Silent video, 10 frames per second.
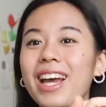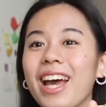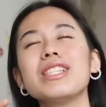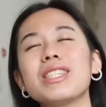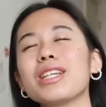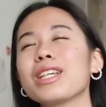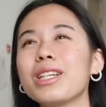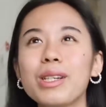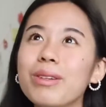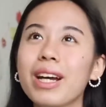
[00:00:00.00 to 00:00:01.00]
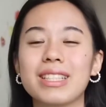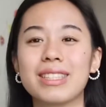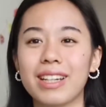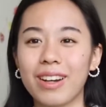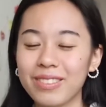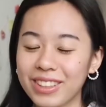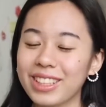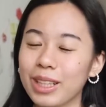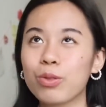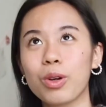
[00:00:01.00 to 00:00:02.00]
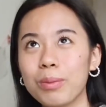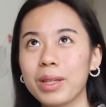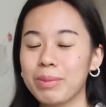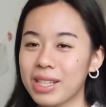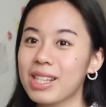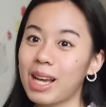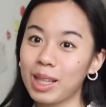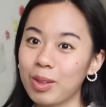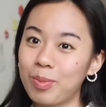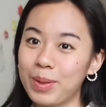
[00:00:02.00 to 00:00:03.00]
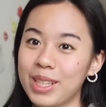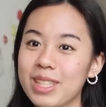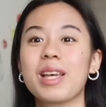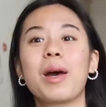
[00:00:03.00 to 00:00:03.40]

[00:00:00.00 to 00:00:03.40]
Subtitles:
It's a cute idea really for me because I love beans.